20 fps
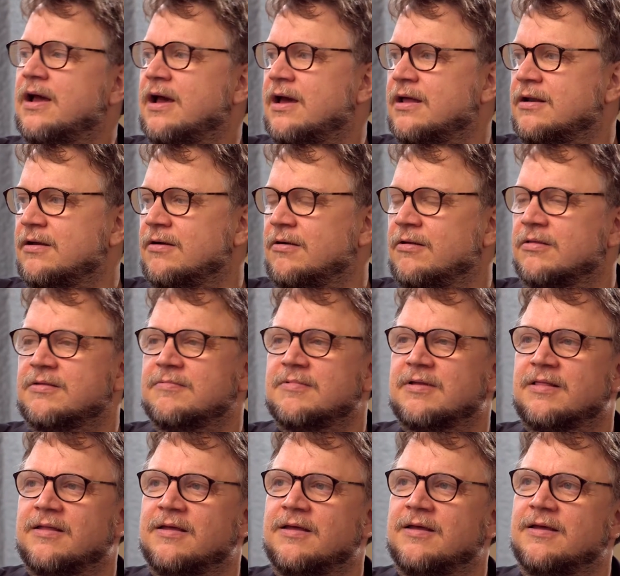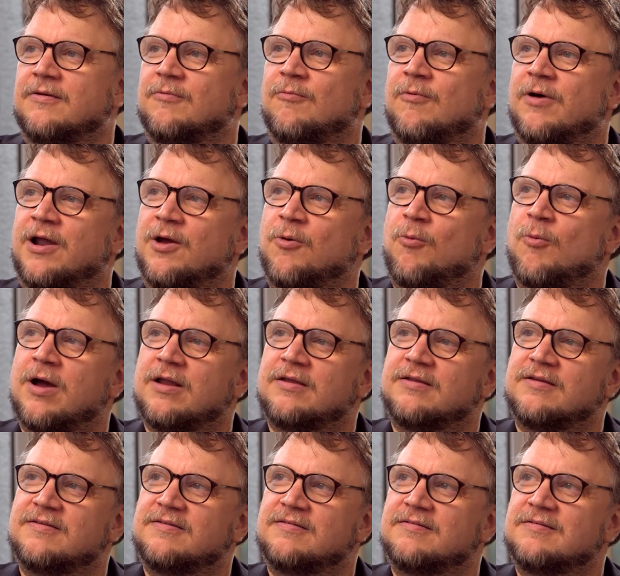And ultimately, what I
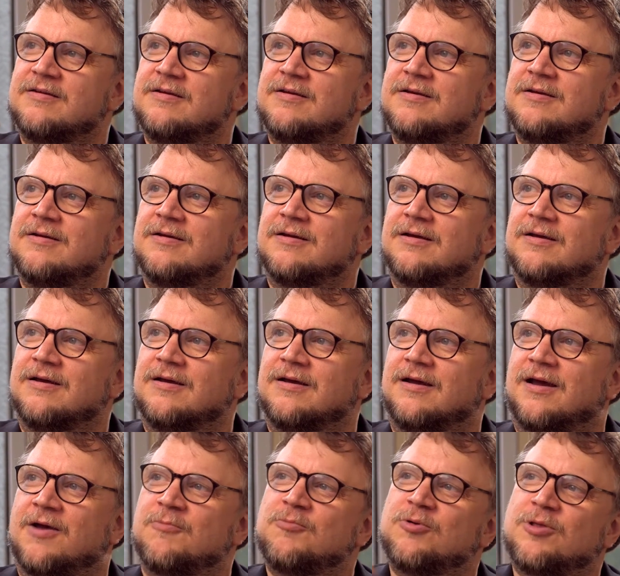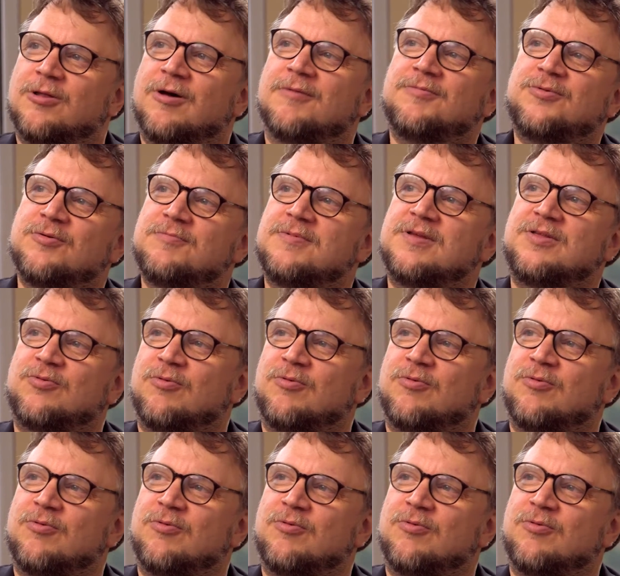want is, I would love to be